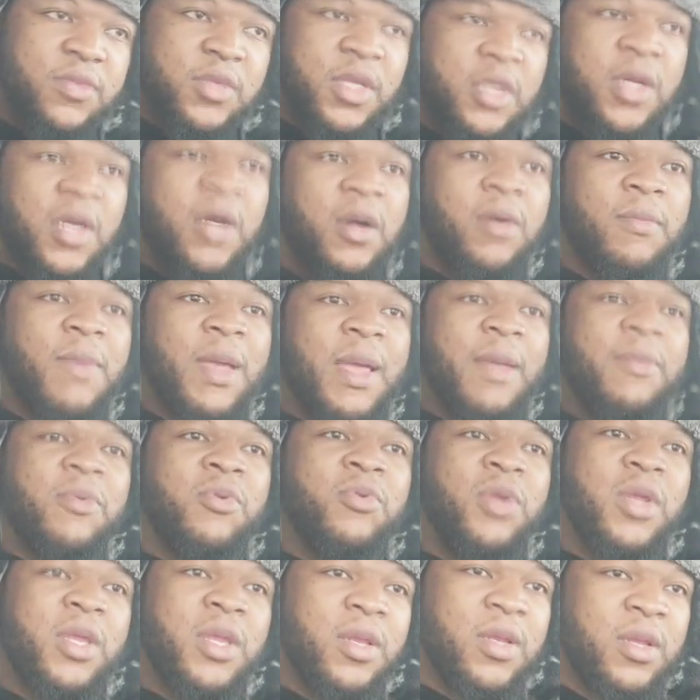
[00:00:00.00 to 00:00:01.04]
You know, maybe
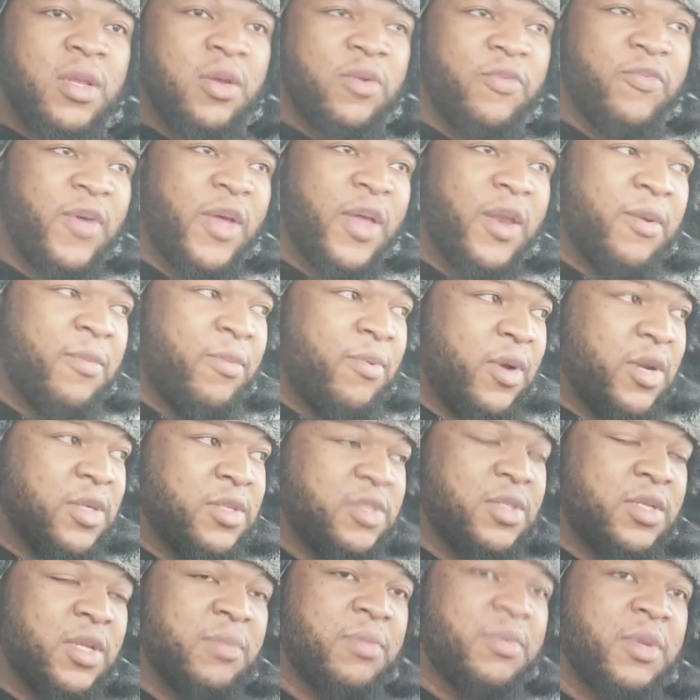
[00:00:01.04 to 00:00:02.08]
you need a little veteran
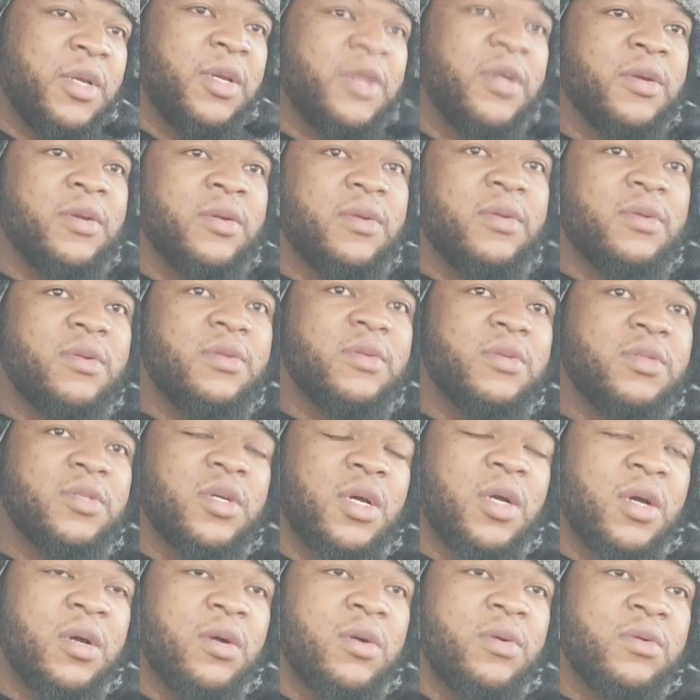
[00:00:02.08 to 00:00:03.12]
presence up there.
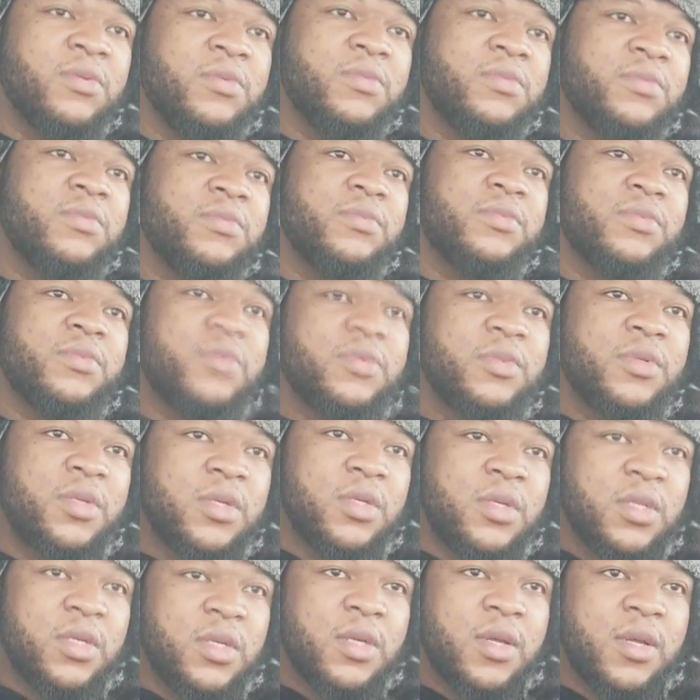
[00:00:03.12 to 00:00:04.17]
So,
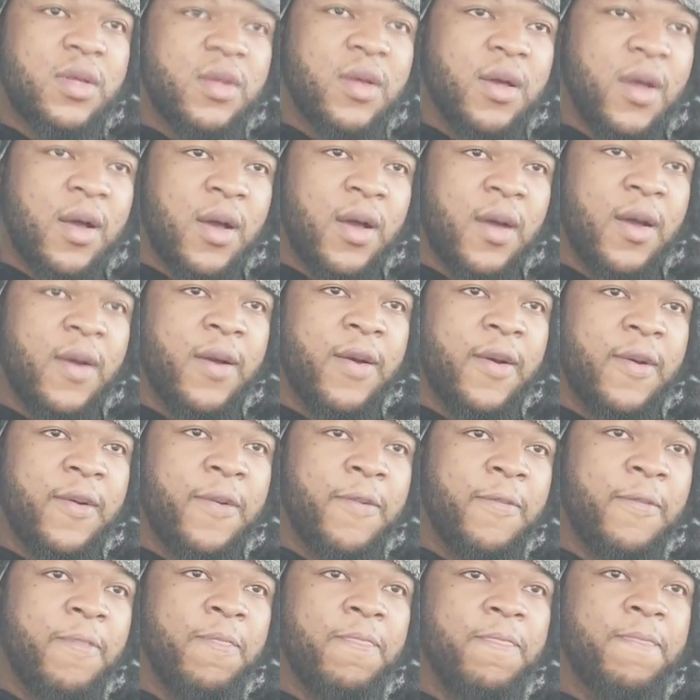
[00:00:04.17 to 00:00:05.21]
um,